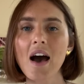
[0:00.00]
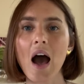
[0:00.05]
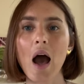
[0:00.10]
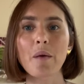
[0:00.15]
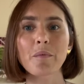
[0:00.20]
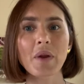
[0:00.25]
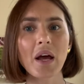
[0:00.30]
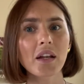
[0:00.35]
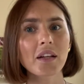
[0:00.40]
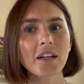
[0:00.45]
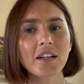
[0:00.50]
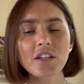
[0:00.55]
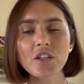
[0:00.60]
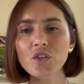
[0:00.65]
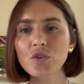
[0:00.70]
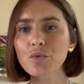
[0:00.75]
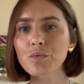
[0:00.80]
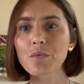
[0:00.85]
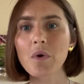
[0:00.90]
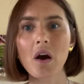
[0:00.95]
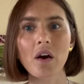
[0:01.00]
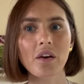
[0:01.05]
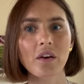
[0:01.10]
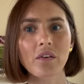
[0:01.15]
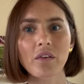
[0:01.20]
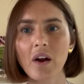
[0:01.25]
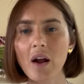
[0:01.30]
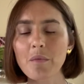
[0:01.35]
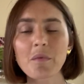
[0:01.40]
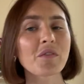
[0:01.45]
I'm not into
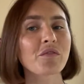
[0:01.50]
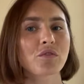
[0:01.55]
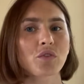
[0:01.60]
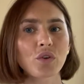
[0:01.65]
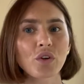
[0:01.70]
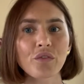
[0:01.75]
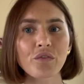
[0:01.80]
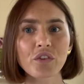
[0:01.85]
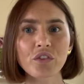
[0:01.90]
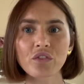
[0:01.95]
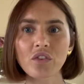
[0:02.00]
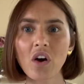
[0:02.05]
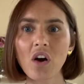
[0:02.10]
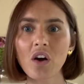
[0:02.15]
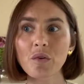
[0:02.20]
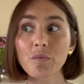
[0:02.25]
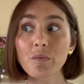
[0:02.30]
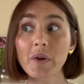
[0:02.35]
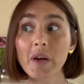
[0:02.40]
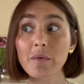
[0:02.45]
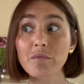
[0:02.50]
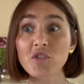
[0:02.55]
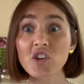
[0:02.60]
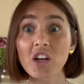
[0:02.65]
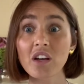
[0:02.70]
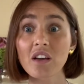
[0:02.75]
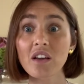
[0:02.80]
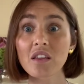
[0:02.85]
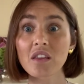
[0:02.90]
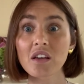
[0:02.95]
monogram of Louis Vuitton, but I'm
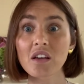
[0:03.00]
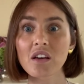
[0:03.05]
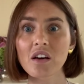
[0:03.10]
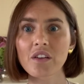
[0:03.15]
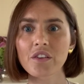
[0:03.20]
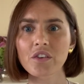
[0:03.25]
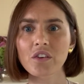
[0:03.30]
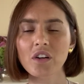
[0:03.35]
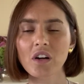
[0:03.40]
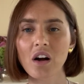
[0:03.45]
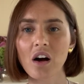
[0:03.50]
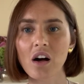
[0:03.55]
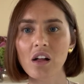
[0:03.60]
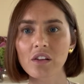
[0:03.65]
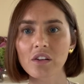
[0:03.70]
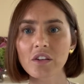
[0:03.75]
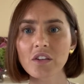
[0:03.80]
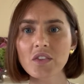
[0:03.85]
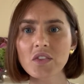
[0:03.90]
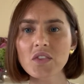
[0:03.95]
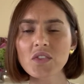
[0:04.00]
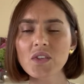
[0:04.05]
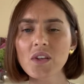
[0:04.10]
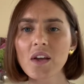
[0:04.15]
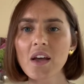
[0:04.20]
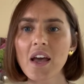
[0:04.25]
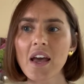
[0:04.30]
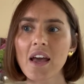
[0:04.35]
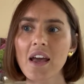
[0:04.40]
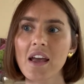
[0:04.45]
checking the other
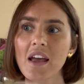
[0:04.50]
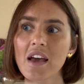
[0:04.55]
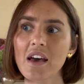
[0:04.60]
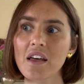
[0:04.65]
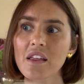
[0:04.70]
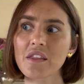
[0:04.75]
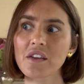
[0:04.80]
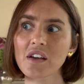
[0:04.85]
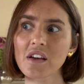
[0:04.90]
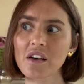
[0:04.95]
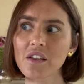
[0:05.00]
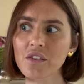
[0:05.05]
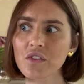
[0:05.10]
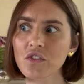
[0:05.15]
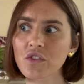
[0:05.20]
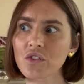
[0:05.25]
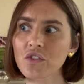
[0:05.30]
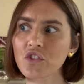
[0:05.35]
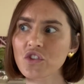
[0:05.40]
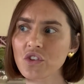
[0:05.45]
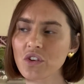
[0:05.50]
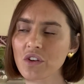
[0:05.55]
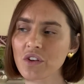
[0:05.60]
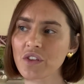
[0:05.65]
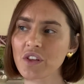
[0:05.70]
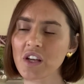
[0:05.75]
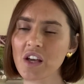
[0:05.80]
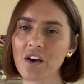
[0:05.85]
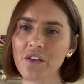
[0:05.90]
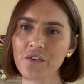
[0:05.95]
colors and the
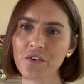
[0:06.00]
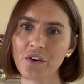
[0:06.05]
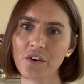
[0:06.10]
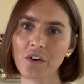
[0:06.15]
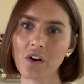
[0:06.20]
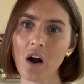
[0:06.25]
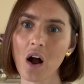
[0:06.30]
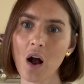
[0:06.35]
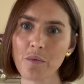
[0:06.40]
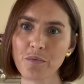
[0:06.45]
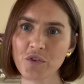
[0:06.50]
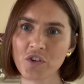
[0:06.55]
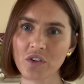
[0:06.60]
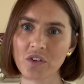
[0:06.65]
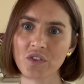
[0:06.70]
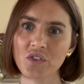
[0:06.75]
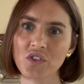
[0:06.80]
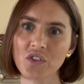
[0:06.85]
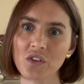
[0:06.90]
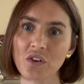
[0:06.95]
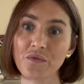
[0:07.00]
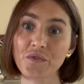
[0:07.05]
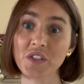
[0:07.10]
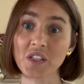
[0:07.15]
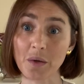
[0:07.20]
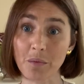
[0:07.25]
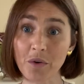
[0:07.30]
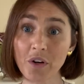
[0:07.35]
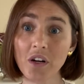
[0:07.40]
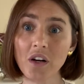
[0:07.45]
other options of summer